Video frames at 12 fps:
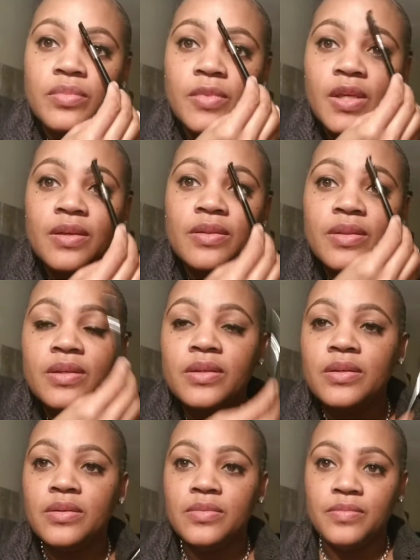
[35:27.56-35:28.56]
And
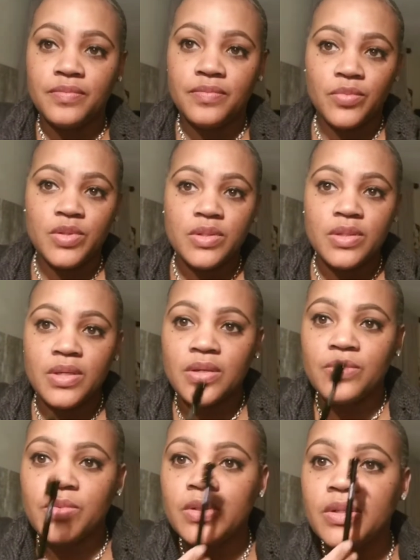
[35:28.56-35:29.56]
then, once again, we
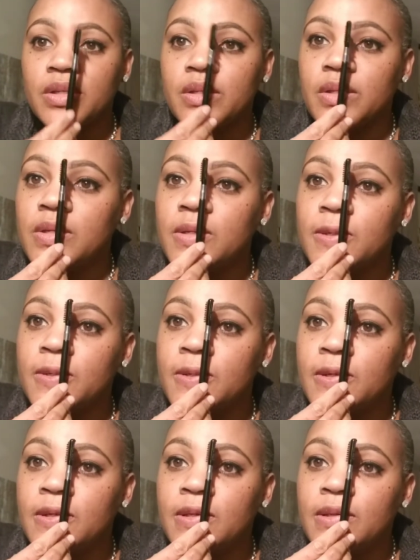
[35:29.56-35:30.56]
look in here.
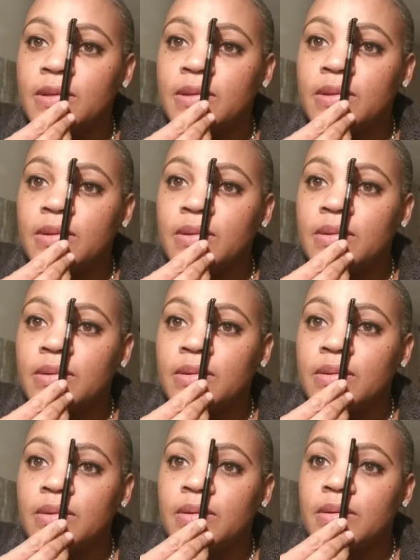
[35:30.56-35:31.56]

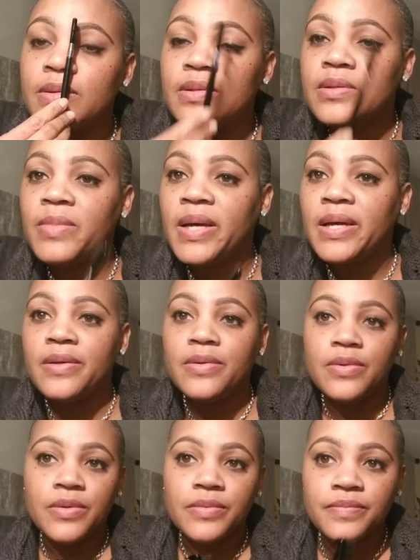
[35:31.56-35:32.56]
I see mine
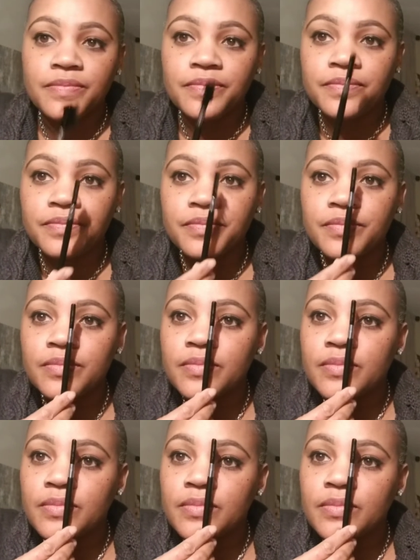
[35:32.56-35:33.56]
are
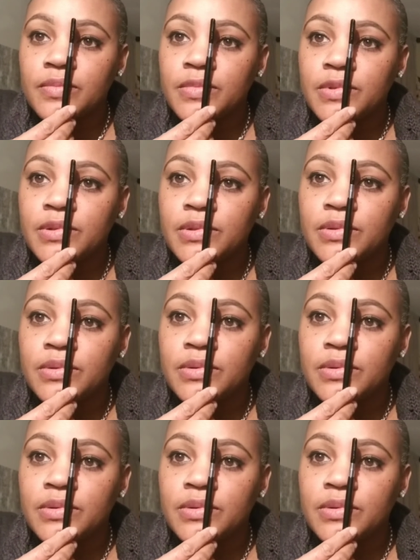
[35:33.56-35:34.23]
right here.